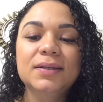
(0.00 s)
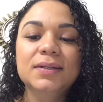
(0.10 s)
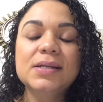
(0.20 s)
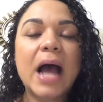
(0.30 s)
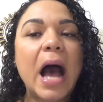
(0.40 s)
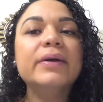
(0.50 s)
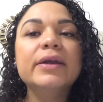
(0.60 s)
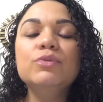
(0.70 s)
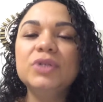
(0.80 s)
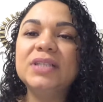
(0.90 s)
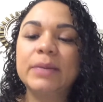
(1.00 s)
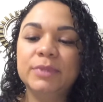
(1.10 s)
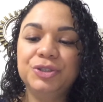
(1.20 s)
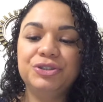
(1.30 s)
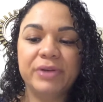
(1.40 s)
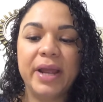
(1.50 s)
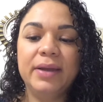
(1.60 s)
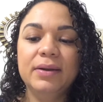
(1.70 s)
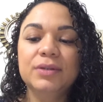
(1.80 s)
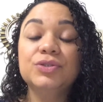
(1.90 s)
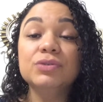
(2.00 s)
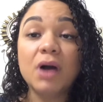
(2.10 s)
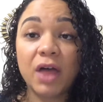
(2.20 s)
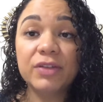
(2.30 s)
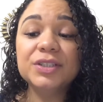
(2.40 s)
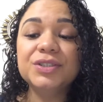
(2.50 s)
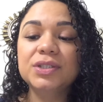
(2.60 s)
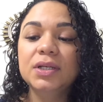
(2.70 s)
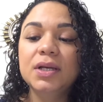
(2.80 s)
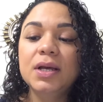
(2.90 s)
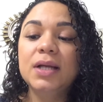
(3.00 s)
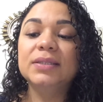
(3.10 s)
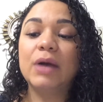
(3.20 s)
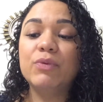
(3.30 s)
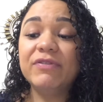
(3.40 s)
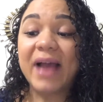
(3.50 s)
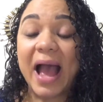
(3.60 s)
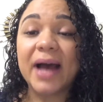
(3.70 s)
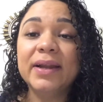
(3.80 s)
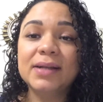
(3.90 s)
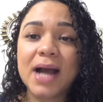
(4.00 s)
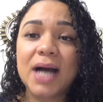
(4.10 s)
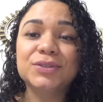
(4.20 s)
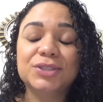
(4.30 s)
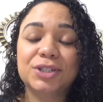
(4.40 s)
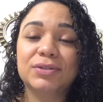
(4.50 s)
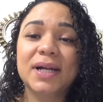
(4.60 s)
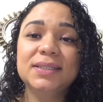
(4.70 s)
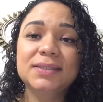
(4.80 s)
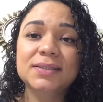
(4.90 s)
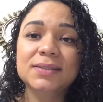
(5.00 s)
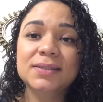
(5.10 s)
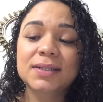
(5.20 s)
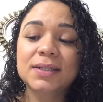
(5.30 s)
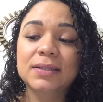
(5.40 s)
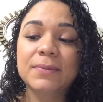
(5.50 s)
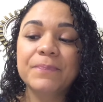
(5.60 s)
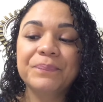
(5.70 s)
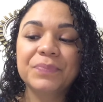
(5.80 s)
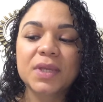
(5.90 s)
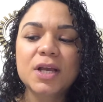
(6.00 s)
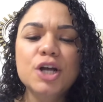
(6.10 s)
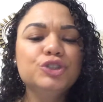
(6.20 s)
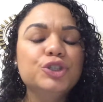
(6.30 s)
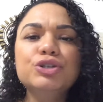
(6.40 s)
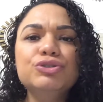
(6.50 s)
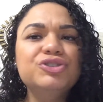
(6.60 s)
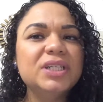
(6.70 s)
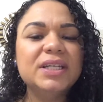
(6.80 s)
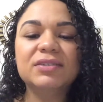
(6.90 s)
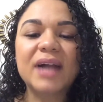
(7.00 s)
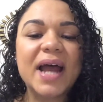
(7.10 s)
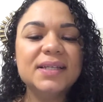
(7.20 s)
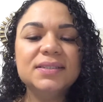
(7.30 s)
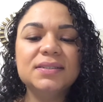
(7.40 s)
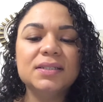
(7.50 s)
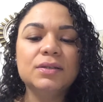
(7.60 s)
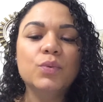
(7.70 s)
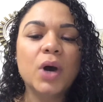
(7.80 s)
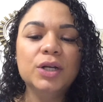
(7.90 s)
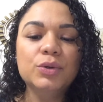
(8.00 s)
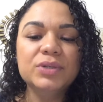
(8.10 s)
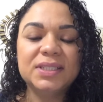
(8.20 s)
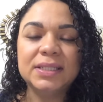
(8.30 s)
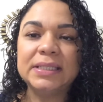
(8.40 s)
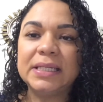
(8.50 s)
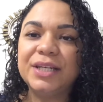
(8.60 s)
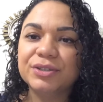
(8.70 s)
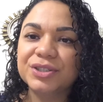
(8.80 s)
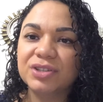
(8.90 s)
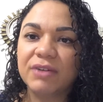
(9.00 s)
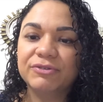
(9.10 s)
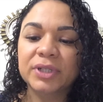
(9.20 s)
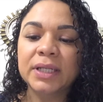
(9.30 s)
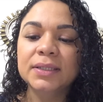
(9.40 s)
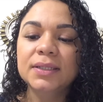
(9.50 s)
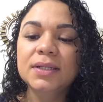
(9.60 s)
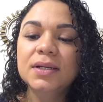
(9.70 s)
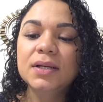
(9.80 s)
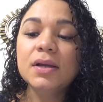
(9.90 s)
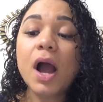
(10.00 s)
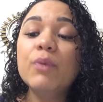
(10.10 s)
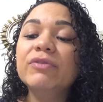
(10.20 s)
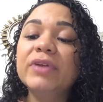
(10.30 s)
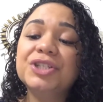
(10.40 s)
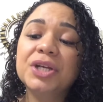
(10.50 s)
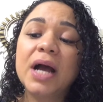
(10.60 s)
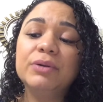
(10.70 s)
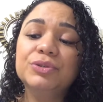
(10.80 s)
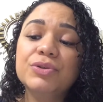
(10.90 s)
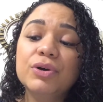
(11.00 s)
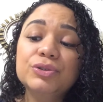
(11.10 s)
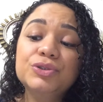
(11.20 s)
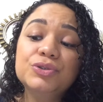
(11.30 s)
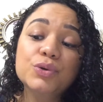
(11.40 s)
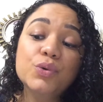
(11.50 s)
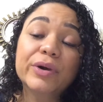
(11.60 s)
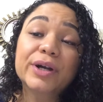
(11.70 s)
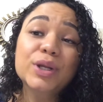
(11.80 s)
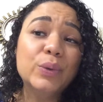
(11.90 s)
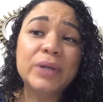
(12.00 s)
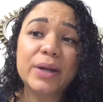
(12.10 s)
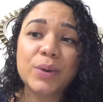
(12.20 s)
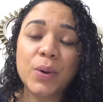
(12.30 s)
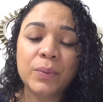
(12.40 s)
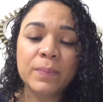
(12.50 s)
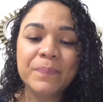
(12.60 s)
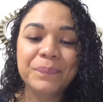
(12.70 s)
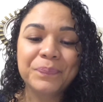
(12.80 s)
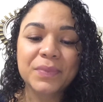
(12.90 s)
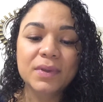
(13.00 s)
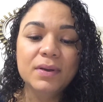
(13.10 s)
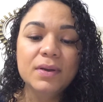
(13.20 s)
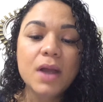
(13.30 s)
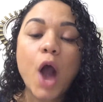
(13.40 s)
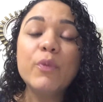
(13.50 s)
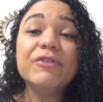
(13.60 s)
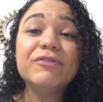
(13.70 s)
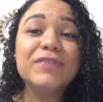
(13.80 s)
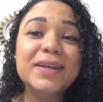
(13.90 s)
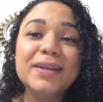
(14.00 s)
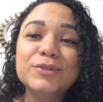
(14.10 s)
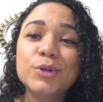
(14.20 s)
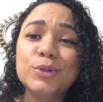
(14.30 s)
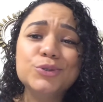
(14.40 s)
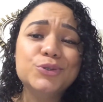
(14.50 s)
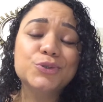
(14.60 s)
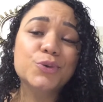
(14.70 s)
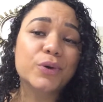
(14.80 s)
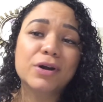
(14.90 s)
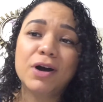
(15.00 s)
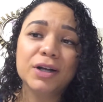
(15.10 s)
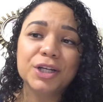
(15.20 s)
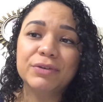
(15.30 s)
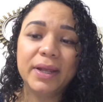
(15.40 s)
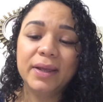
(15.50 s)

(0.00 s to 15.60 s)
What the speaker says: How can we demonstrate to others that we've had encountered Christ? Do you see Christ in the one who is in need or suffering? Are we reaching out to those who are alone at home? Are we feeding those who are hungry?